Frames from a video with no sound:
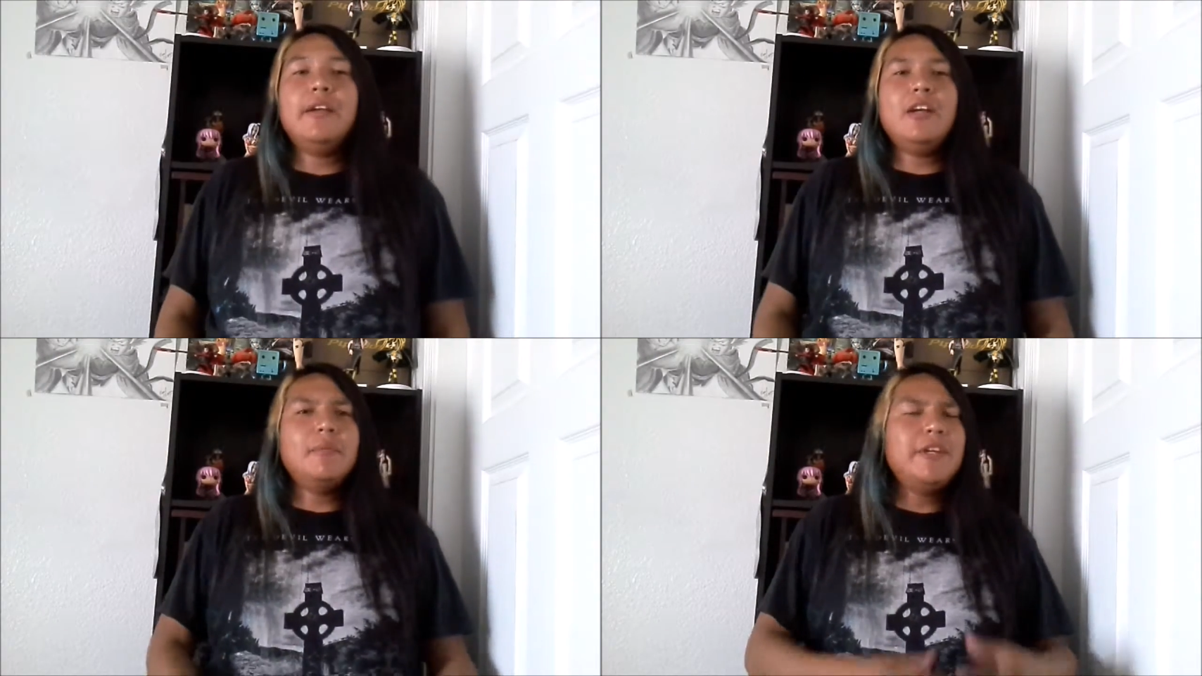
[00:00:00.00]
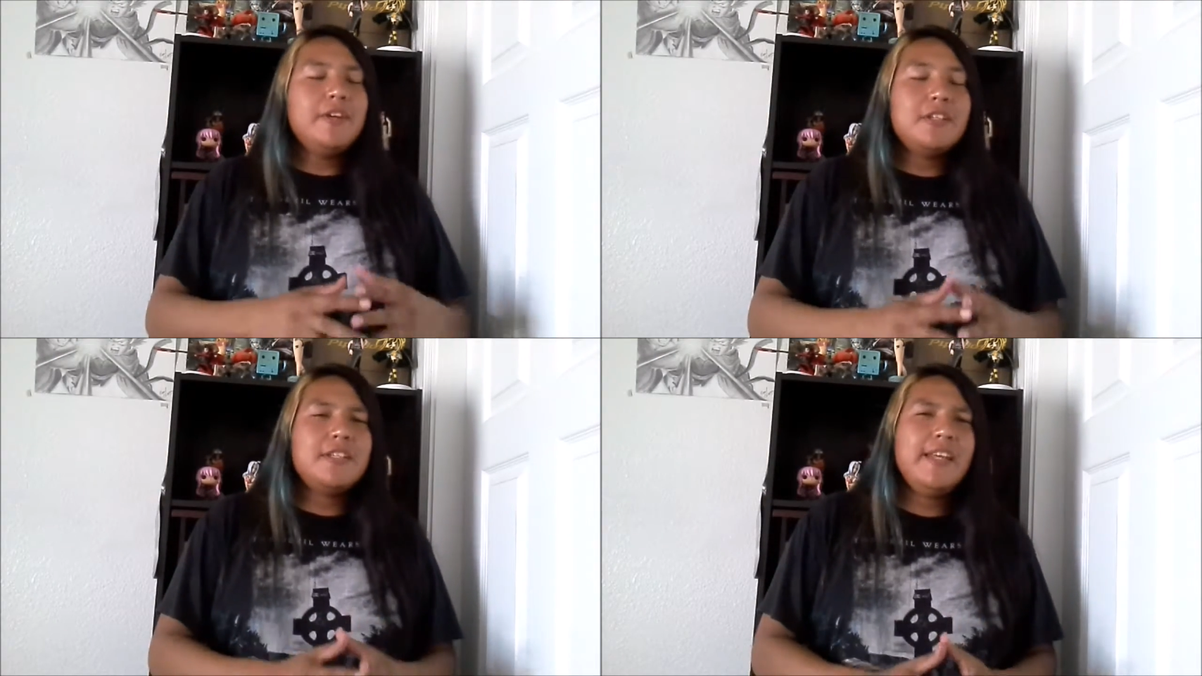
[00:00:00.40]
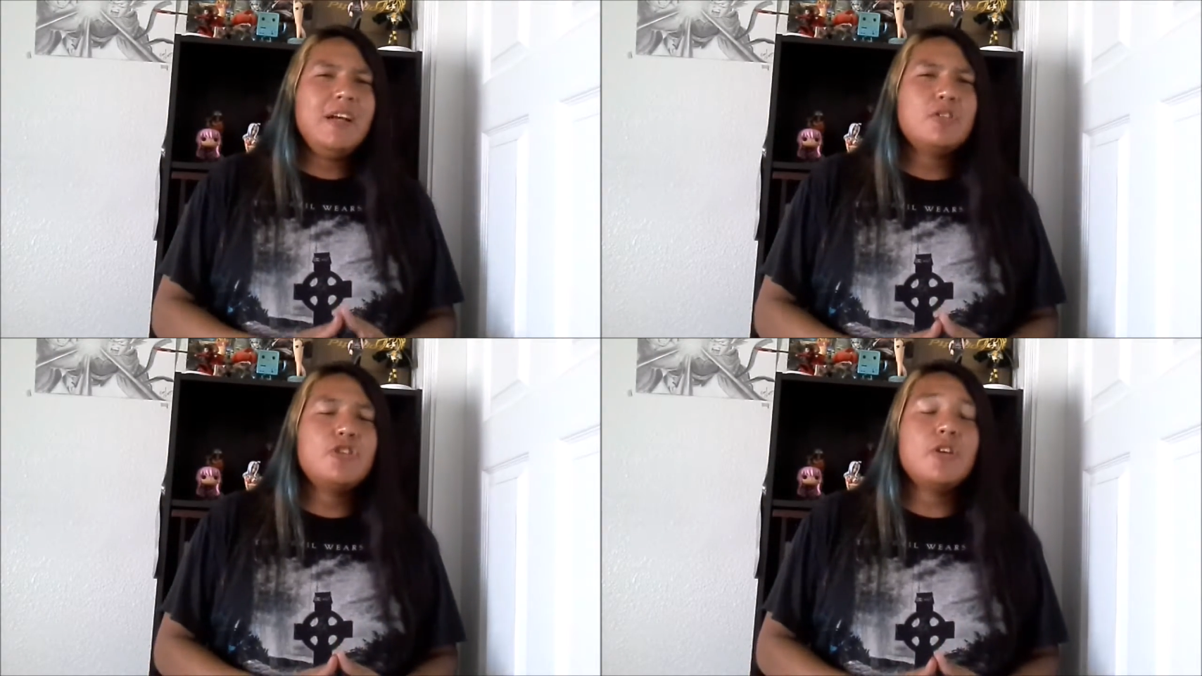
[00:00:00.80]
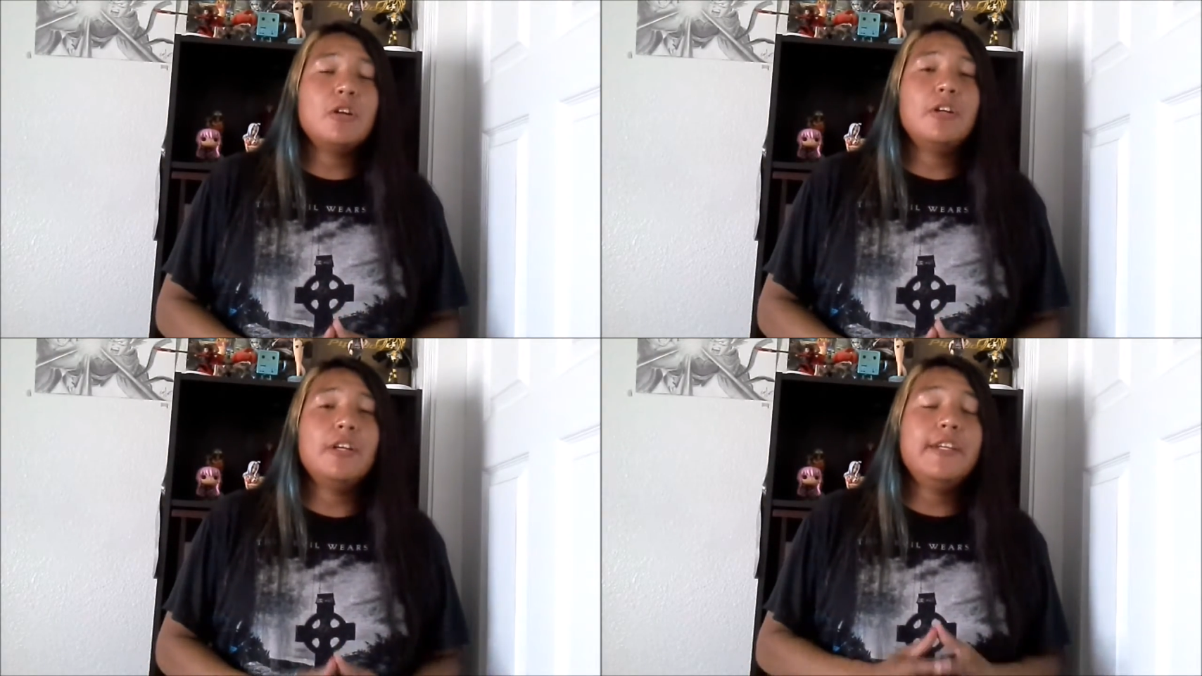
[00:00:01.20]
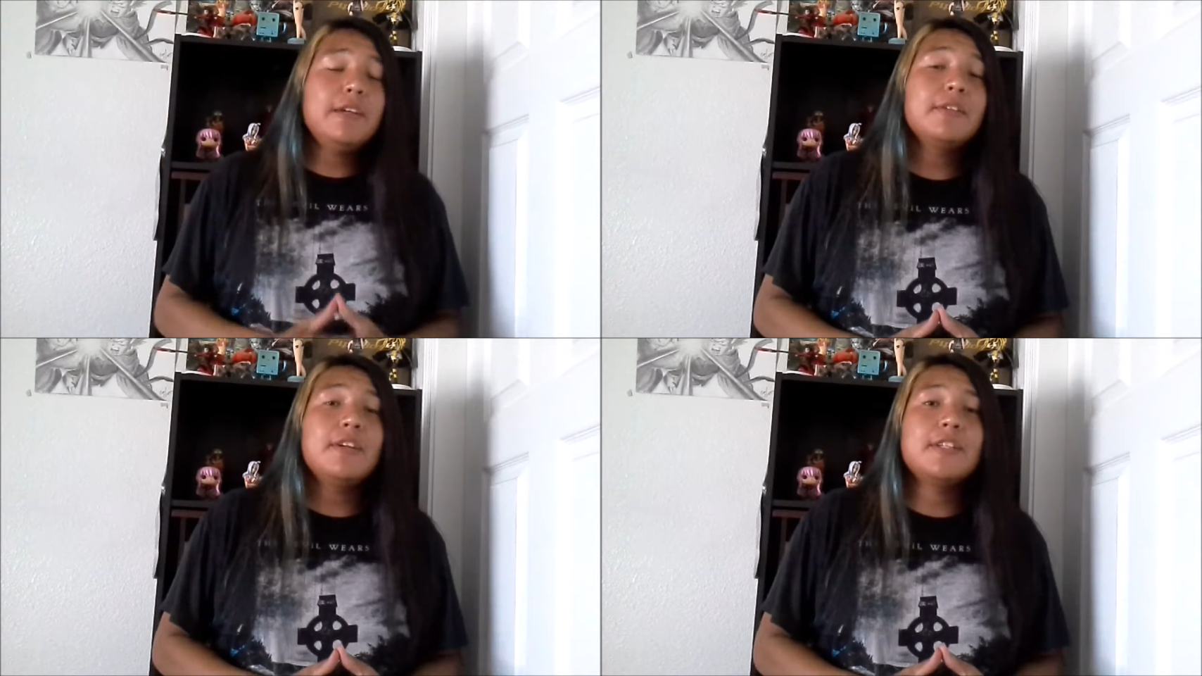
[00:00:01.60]
a year, I'm curious to see how stronger
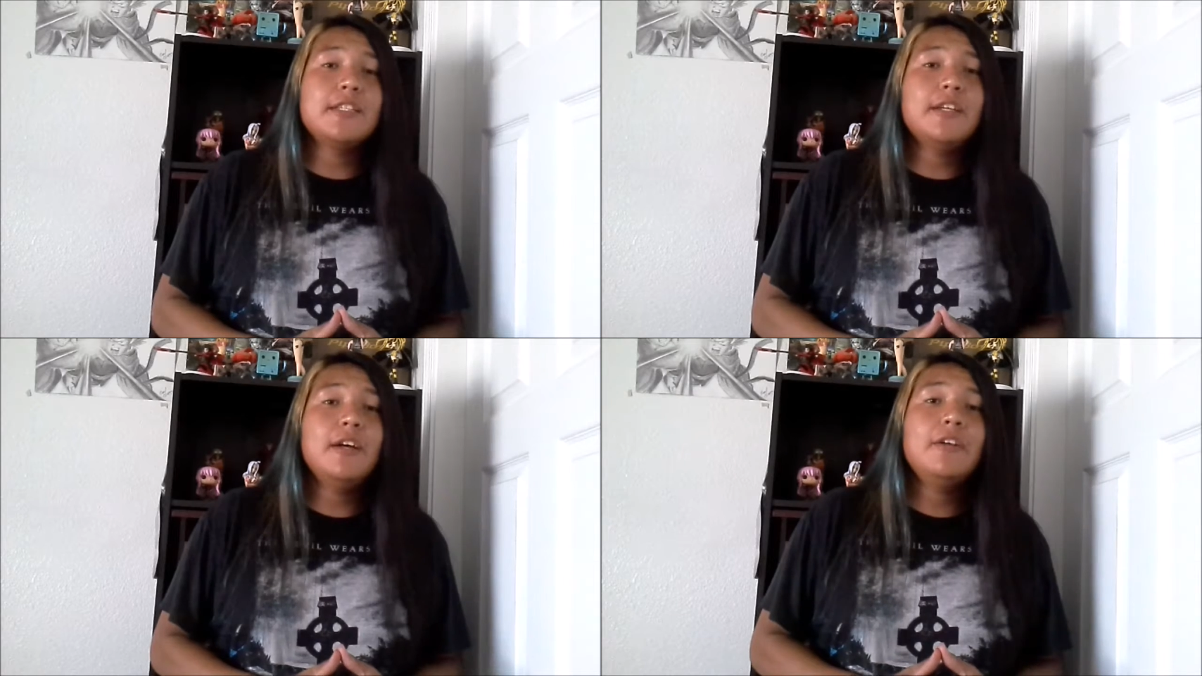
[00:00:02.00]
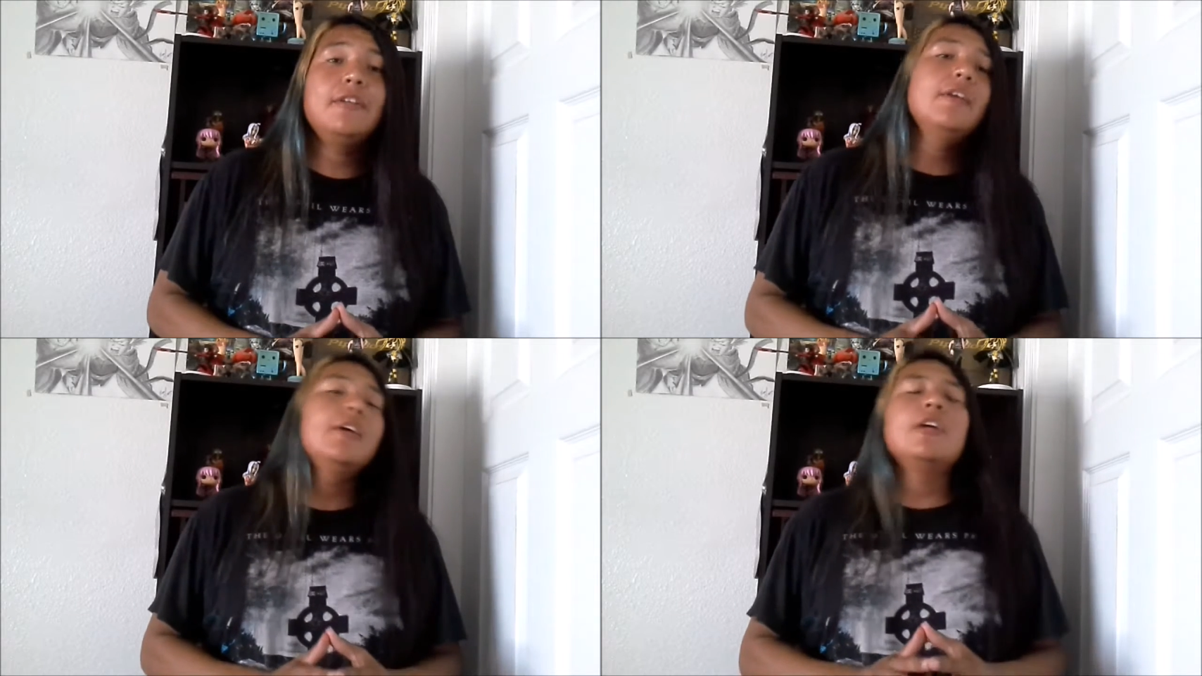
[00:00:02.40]
Gildart has gone.